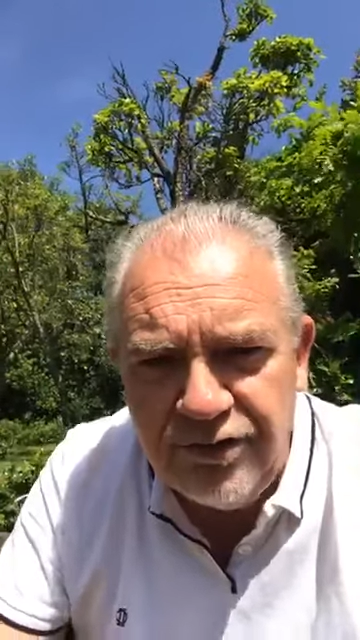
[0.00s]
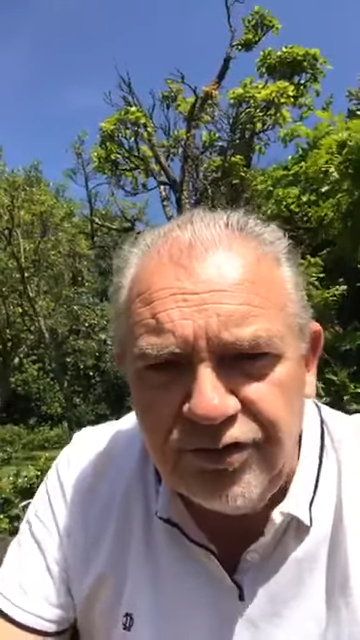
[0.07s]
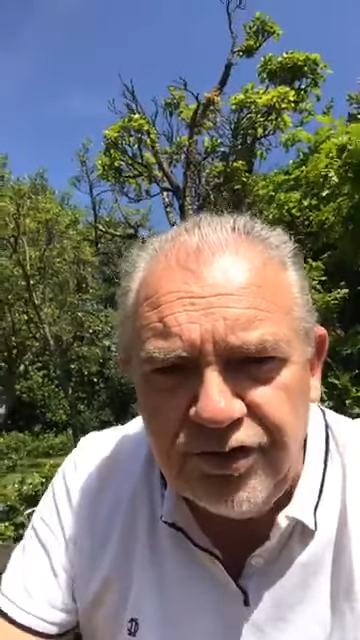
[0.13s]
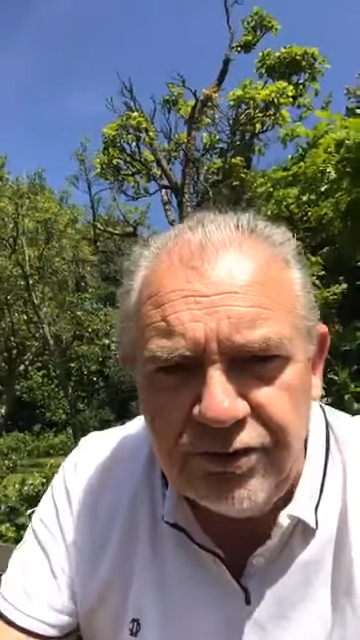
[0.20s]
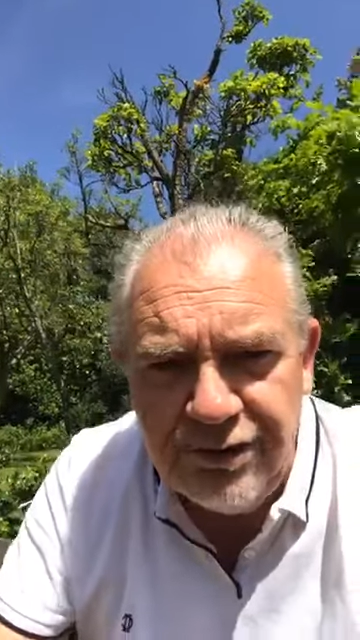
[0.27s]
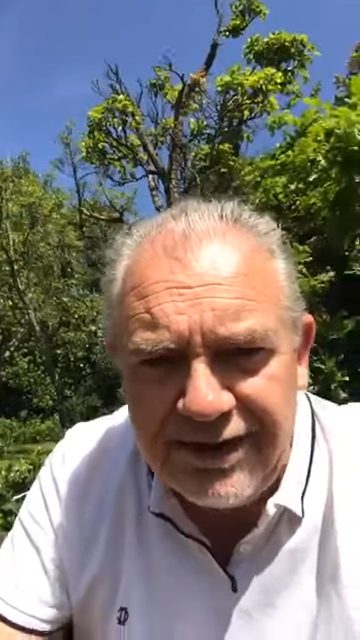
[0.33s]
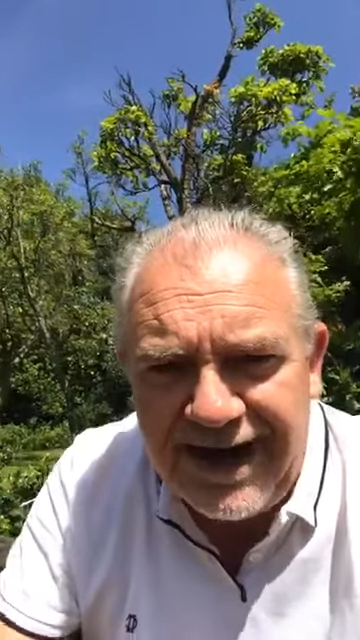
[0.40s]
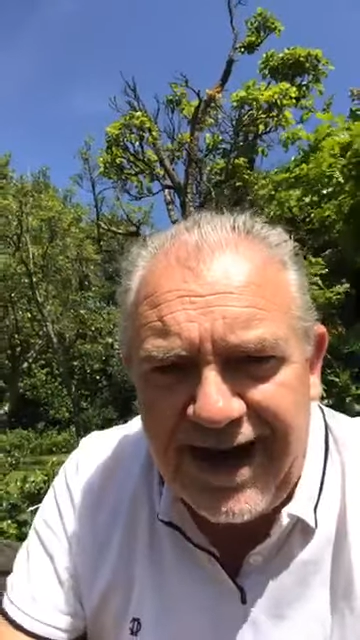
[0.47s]

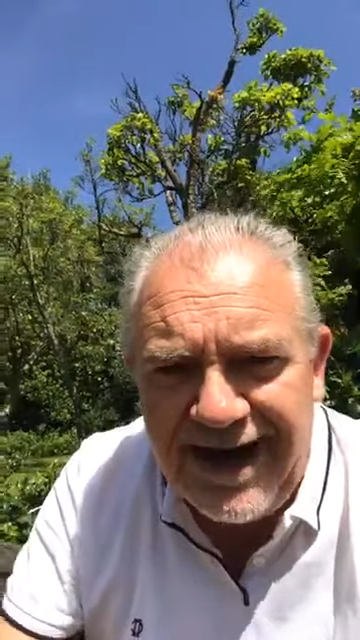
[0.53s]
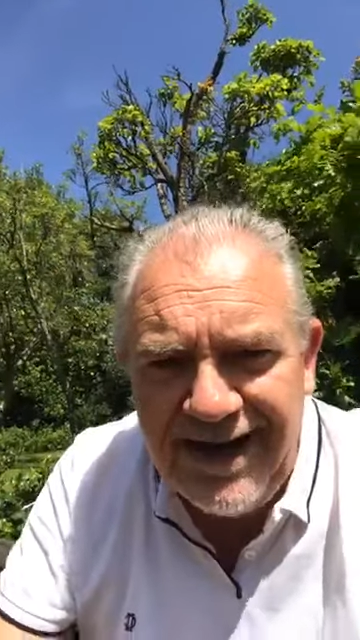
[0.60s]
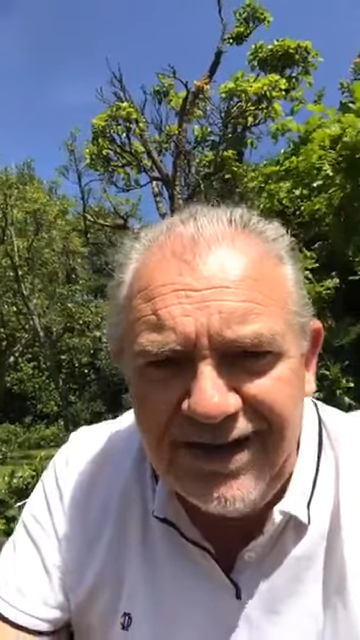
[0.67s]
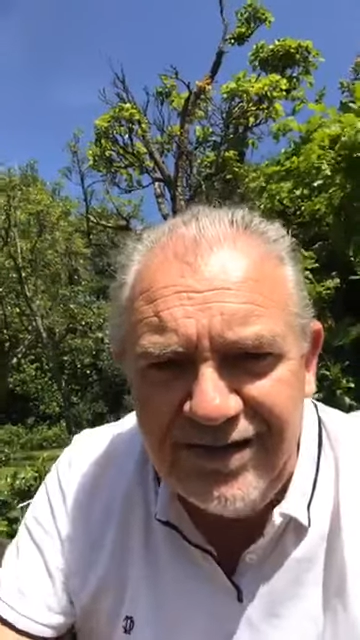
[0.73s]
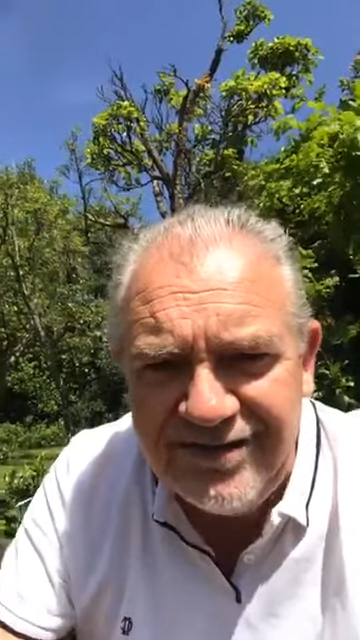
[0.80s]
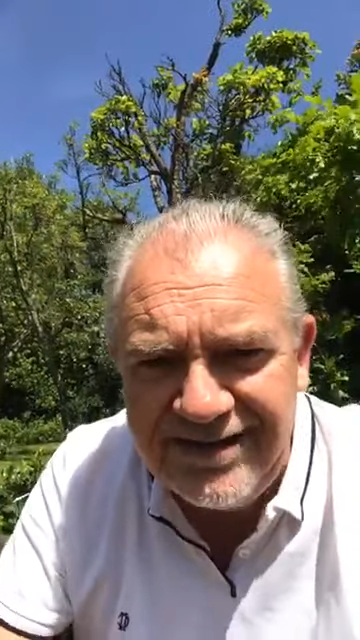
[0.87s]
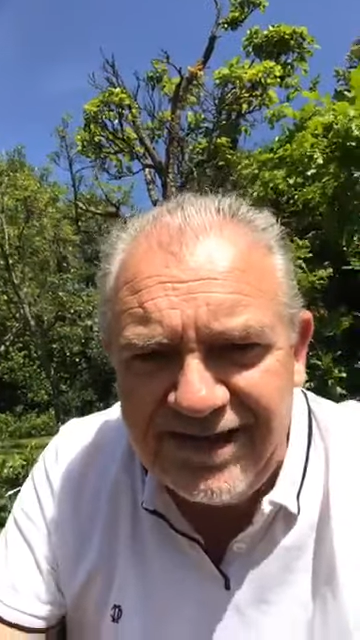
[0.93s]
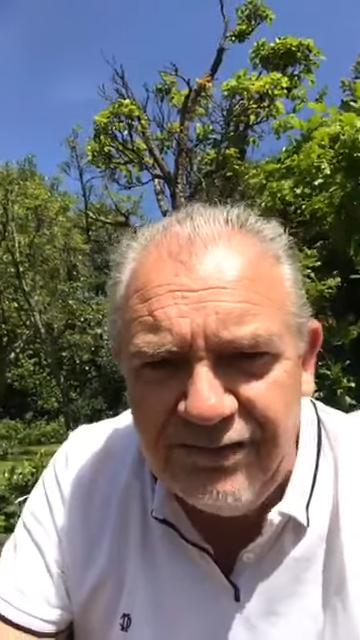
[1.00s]
tour
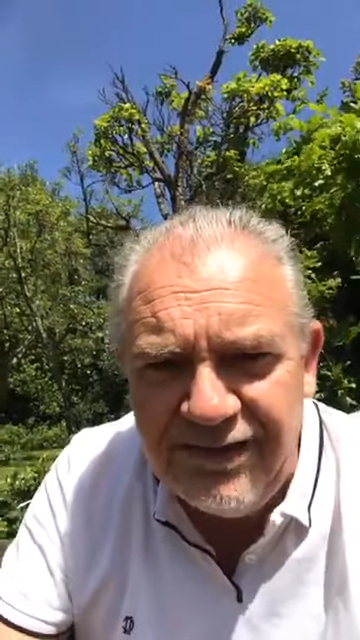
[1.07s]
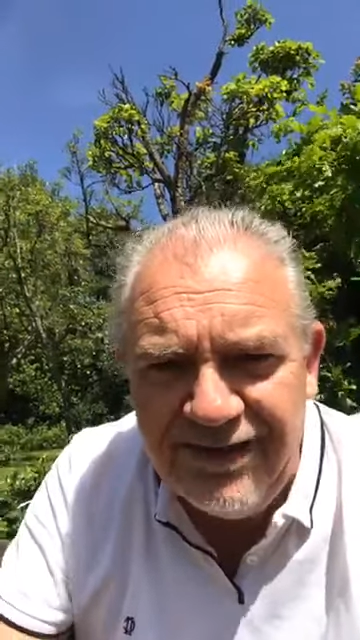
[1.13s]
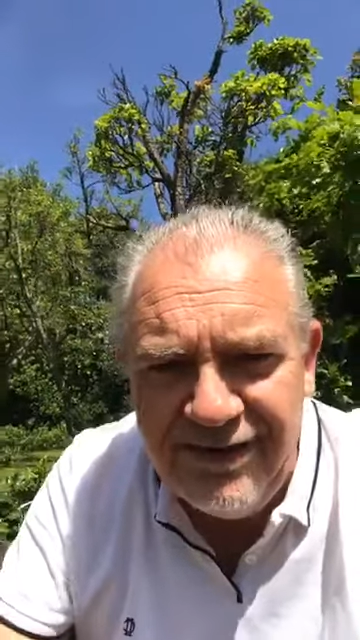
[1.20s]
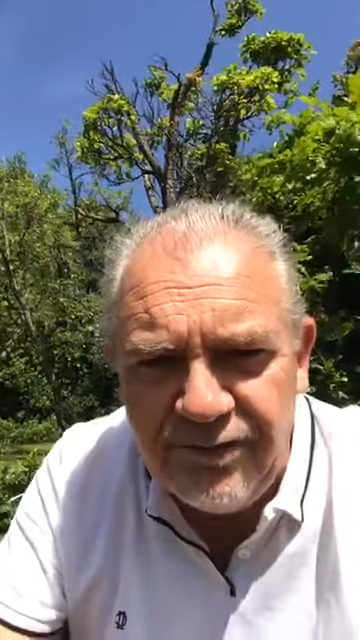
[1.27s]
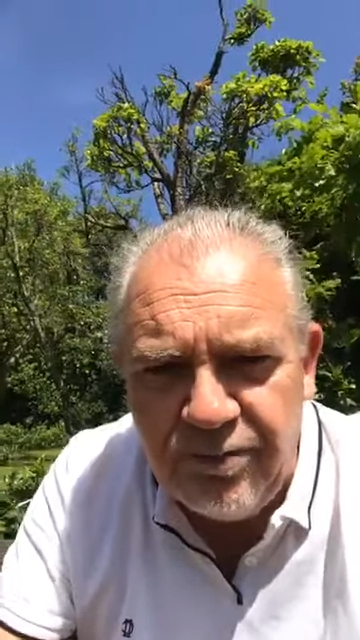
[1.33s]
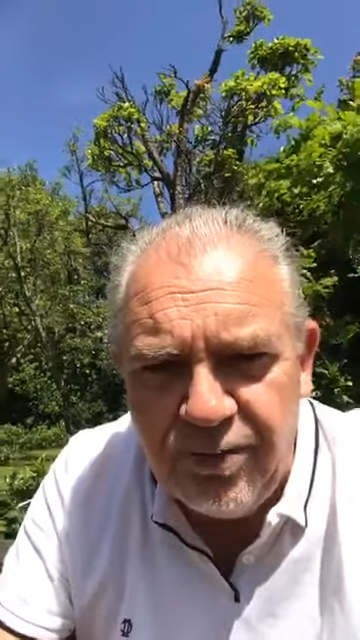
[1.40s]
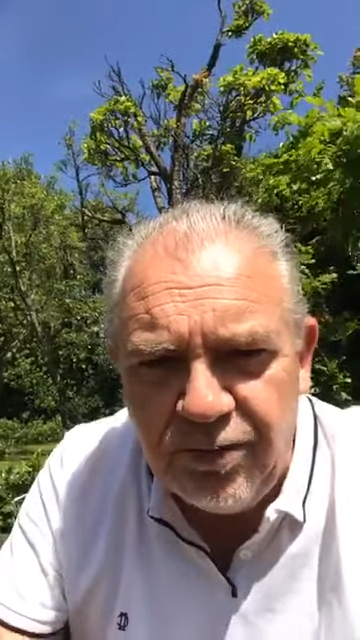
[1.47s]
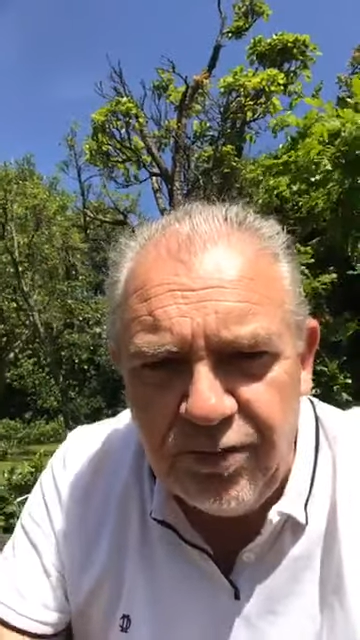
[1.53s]
guides here in
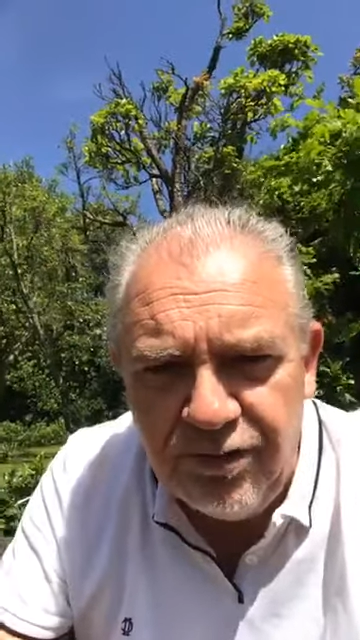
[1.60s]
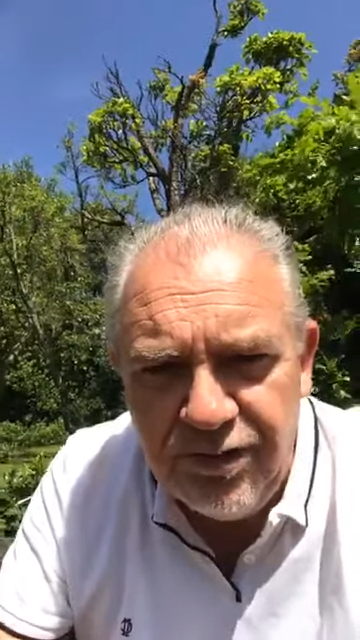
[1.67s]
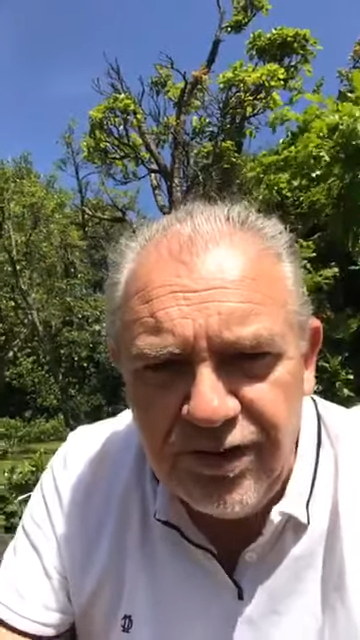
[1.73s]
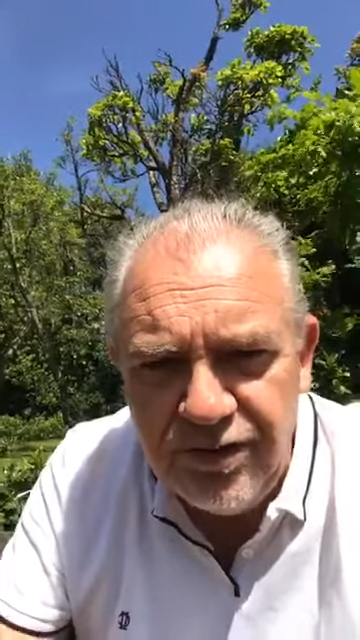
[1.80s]
Liverpool,